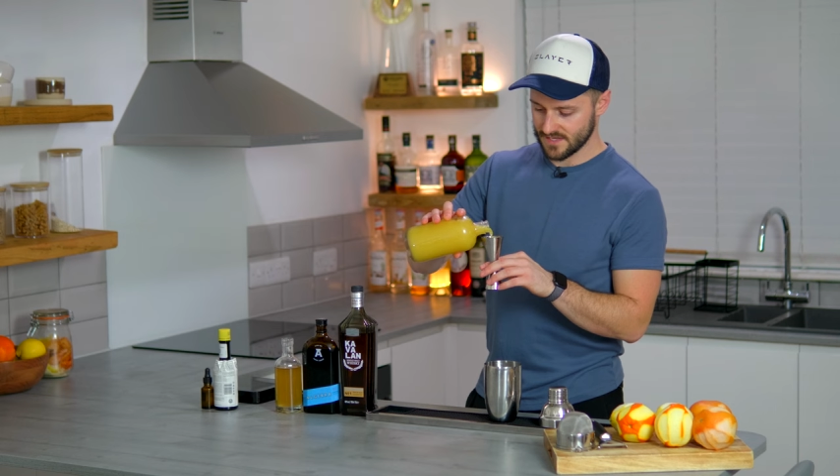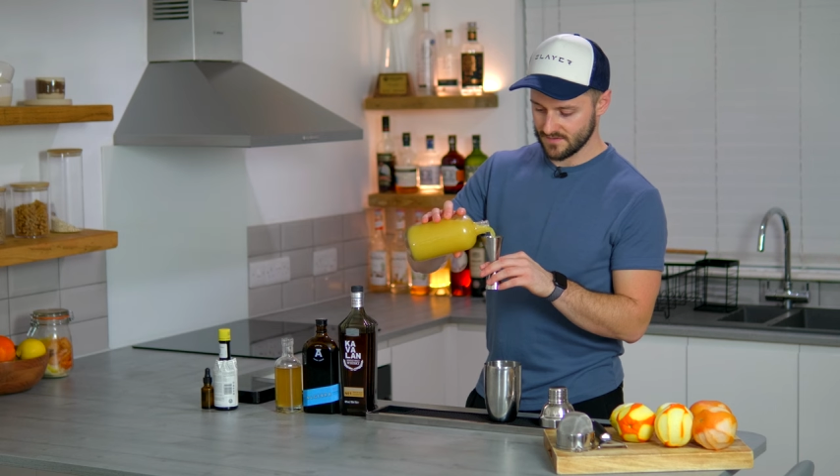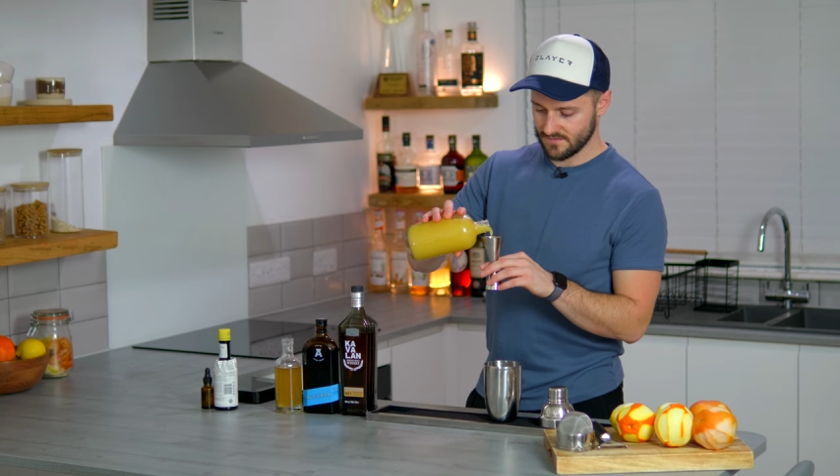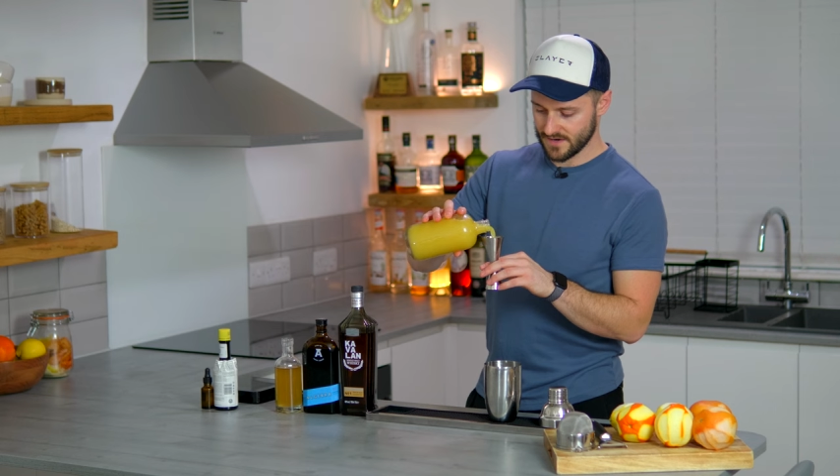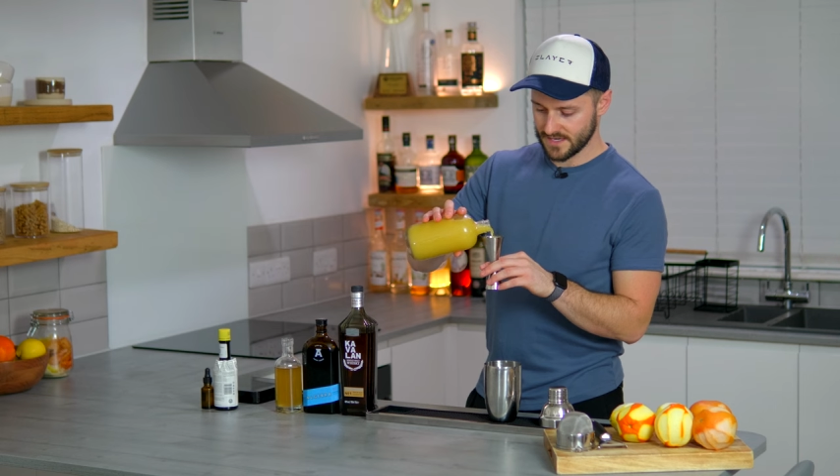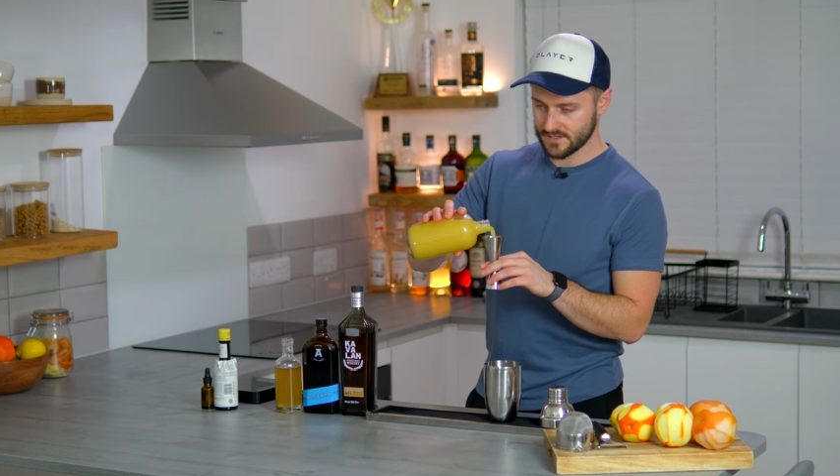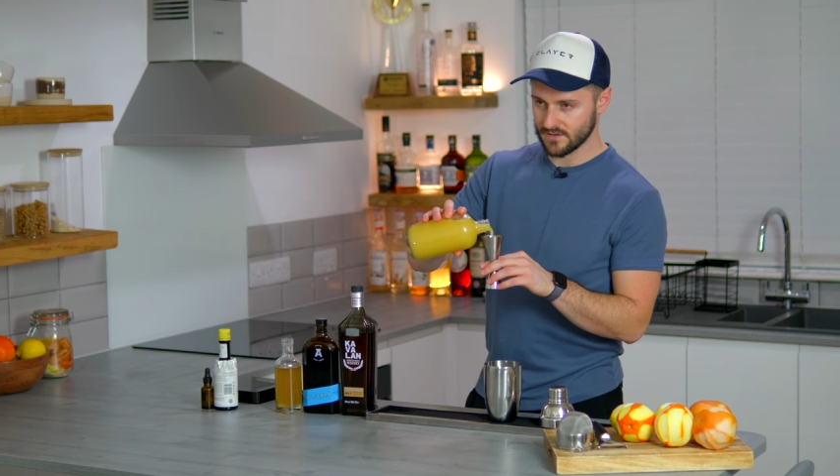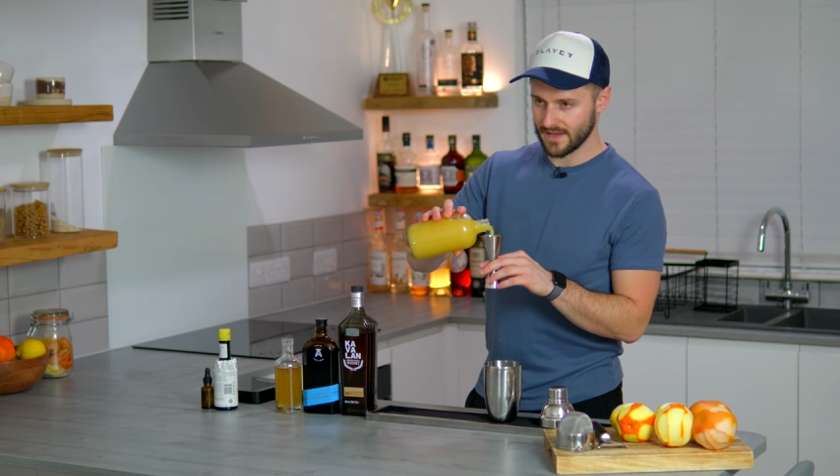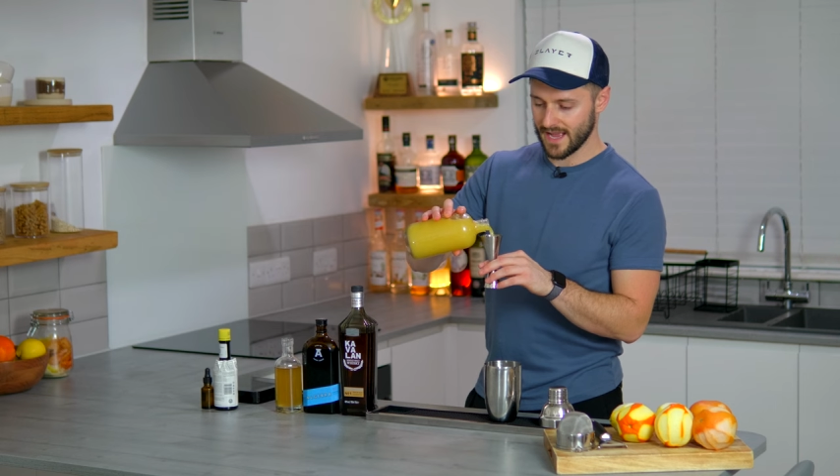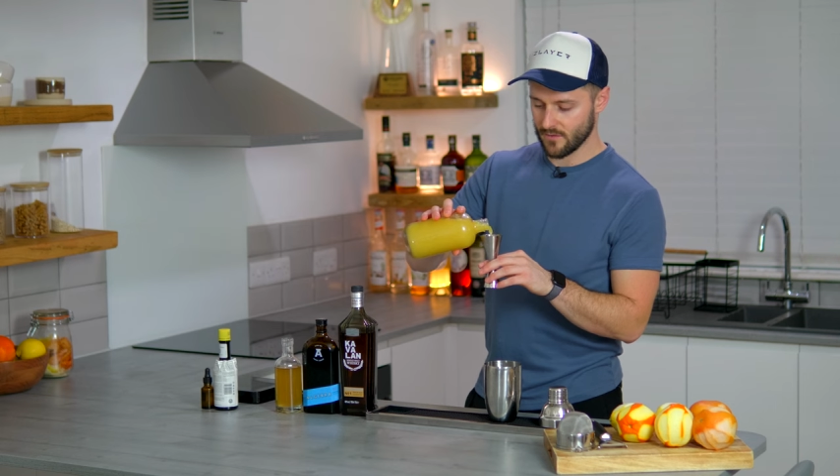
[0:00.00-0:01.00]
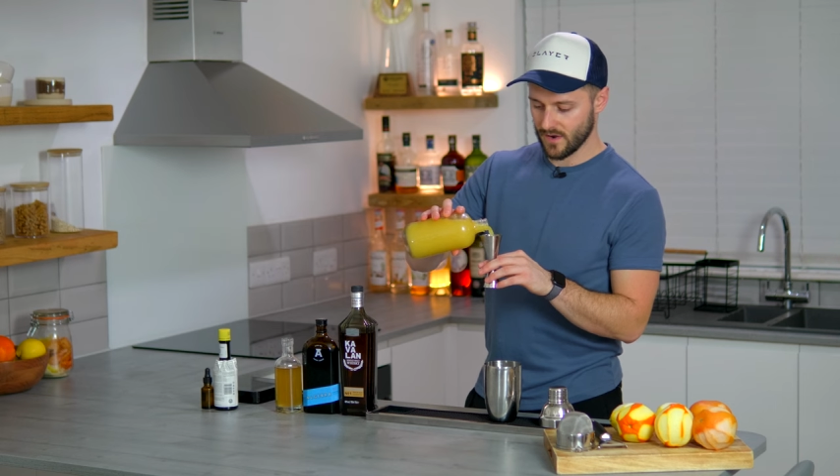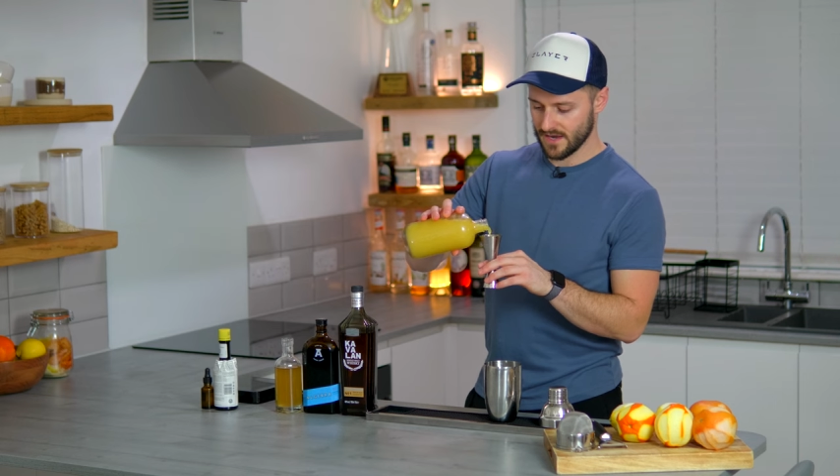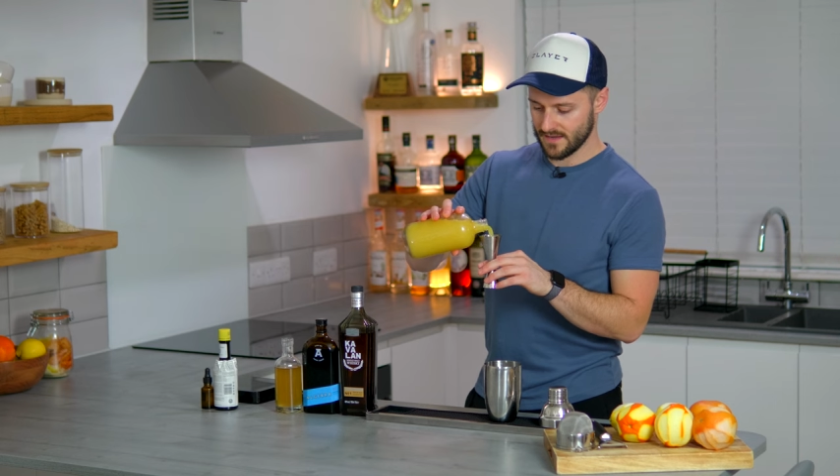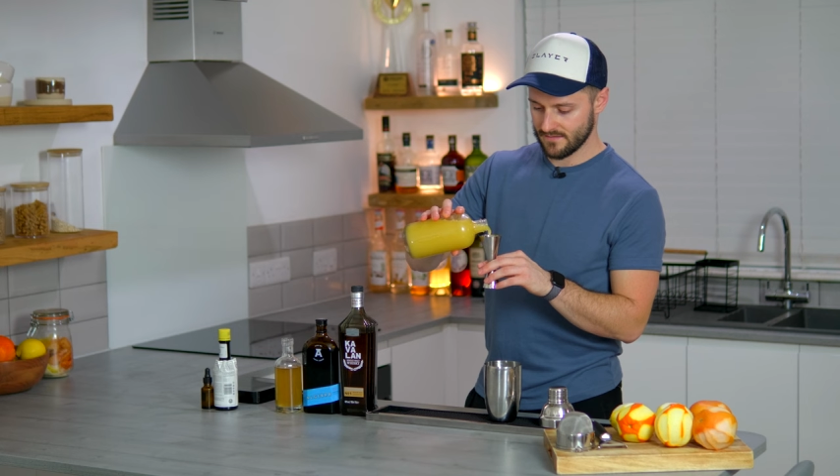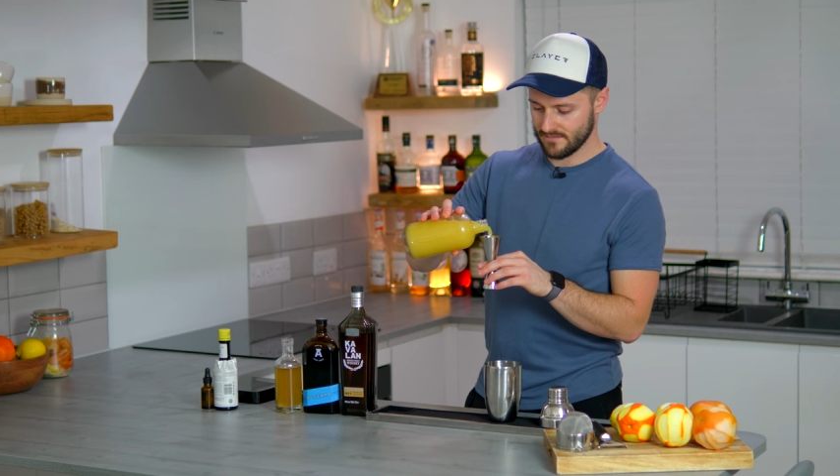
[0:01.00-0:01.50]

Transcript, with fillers: in for any sort of egg white